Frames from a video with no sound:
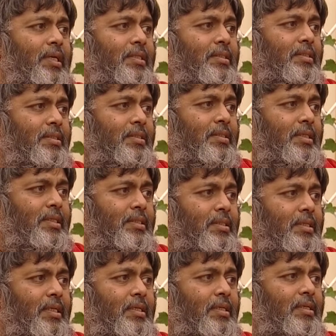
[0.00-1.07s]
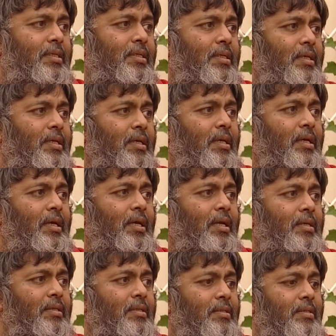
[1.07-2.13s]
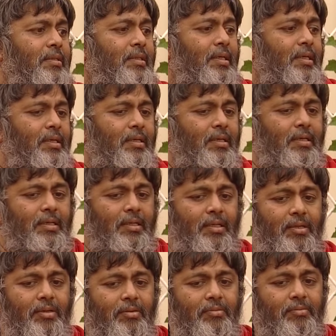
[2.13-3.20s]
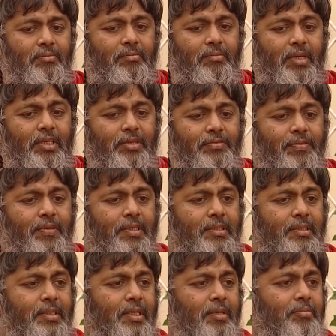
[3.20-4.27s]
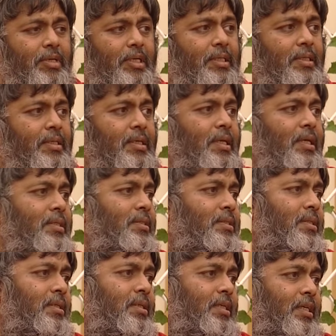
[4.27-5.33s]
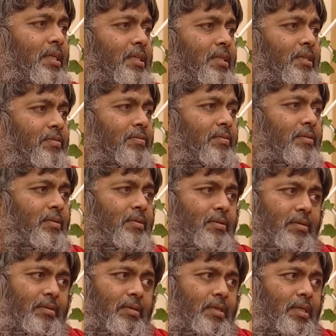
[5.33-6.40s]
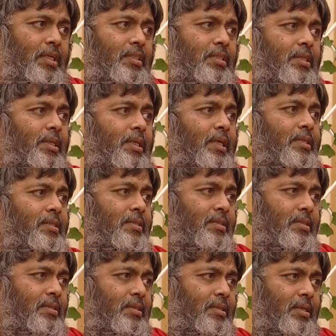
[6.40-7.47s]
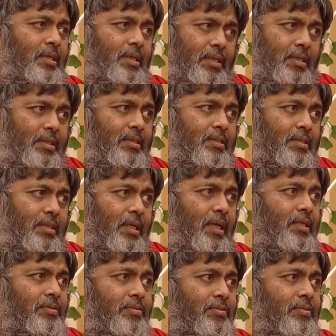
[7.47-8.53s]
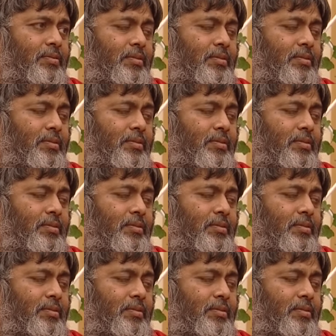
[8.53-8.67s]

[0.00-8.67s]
energies they set in and they manifest, they materialize the negative incidents in his life.